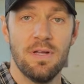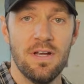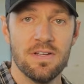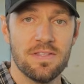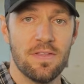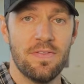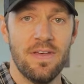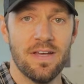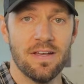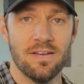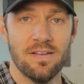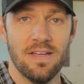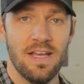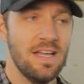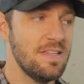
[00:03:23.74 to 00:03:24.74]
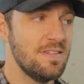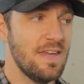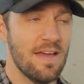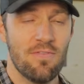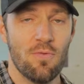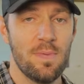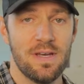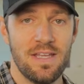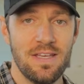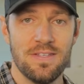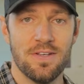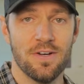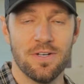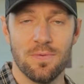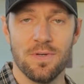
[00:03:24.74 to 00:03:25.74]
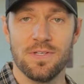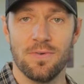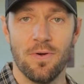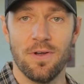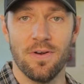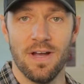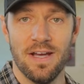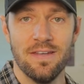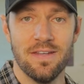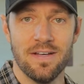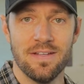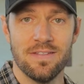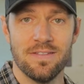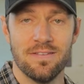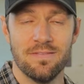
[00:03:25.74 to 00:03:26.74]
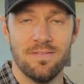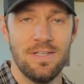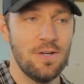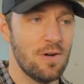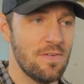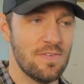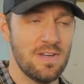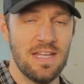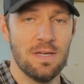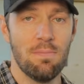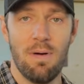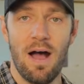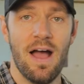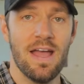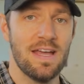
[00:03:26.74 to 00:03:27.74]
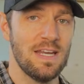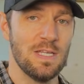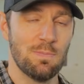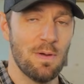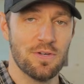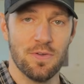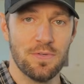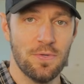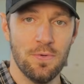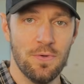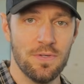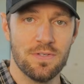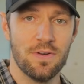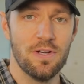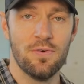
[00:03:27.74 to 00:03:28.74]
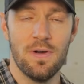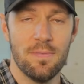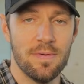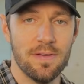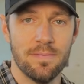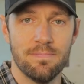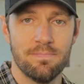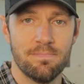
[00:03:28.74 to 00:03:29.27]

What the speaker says: But here's the thing, it's never been easier to restore your headlights. You don't even need to buy any special tools or equipment.